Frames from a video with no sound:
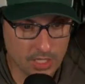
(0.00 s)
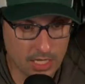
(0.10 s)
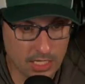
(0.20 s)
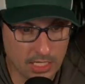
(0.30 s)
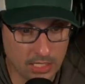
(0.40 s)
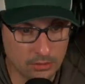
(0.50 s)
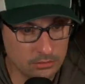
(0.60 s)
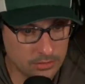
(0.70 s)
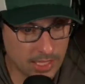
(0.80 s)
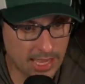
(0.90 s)
Uh,
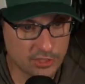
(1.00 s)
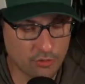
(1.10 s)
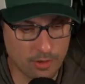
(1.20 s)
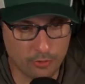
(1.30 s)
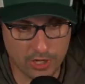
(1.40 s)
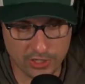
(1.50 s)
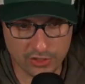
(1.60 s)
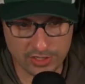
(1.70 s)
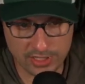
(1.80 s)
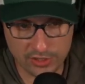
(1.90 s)
oh, X Grim
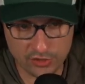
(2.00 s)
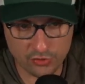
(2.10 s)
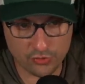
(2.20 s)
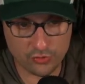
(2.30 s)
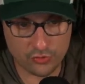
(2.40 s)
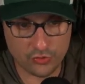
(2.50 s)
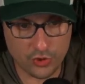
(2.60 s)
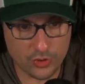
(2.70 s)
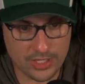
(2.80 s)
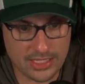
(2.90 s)
Production says,
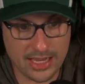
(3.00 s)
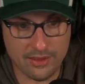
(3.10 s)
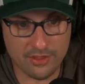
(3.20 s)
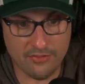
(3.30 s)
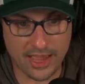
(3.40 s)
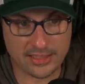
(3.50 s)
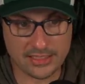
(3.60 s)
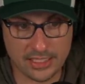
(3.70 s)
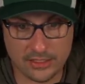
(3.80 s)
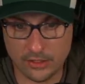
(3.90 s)
"Do you need to have the
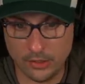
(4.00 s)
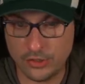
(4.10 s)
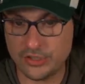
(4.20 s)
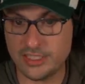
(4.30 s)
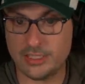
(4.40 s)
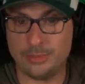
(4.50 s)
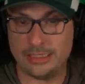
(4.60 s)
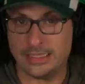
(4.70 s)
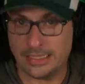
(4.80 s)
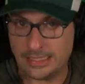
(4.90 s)
vaccine to go to
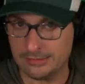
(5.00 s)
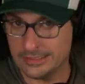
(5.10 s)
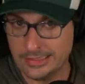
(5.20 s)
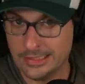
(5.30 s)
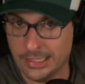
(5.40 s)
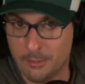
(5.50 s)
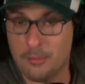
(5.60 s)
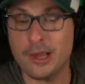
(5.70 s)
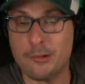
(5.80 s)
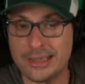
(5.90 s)
GCP Live?"
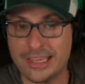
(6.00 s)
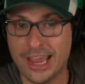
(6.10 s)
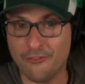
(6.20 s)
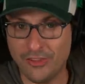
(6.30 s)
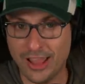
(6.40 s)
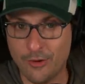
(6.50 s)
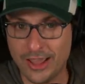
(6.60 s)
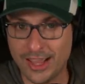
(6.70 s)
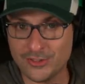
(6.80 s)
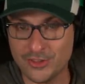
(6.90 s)
Better be careful how
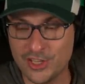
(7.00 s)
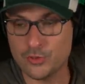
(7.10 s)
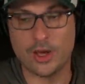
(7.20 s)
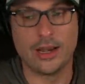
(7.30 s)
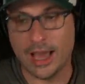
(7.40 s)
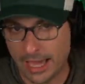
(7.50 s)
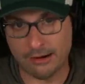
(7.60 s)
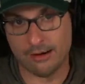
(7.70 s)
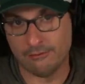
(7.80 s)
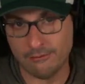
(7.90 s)
I answer this one. I
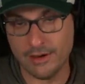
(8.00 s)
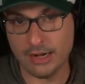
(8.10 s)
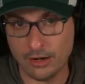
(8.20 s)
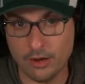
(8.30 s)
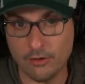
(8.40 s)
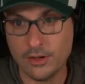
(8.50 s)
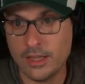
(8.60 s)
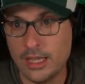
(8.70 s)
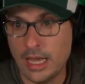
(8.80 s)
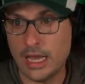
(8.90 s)
don't know. I don't know.
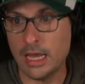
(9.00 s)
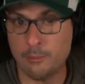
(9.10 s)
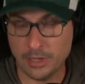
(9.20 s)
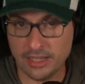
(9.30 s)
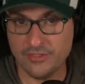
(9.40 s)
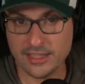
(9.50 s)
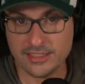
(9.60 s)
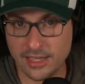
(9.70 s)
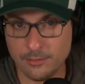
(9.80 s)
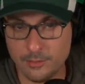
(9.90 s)
Uh, but get
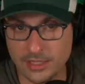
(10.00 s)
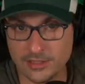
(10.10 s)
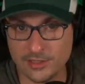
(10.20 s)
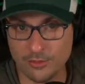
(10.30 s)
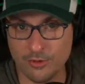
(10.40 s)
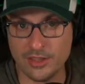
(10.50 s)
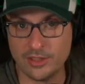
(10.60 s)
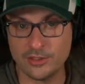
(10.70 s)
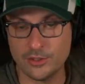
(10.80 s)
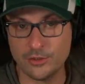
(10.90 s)
vaccinated because it's the right
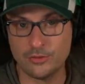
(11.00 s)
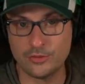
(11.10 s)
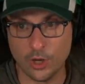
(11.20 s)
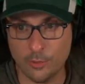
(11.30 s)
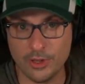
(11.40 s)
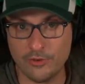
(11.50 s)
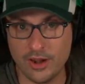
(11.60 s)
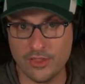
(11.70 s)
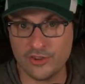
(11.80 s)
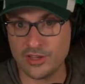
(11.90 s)
thing to do. Don't be
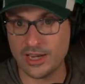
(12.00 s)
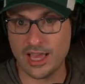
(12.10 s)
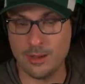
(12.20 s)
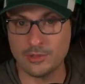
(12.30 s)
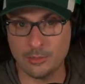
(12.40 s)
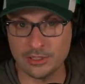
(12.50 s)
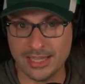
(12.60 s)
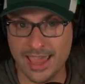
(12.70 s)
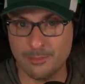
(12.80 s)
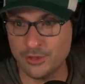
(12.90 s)
afraid of this shit. I'm double
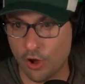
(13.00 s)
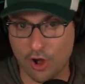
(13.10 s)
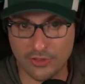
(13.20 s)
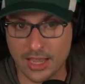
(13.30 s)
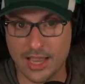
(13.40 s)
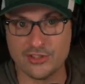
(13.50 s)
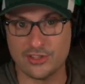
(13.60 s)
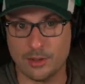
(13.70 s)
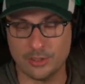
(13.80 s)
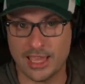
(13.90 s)
tapped. All the guys are
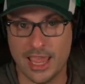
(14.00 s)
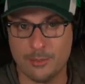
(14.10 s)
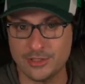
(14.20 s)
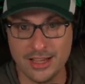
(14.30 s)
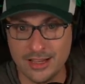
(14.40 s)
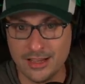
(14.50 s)
double tapped.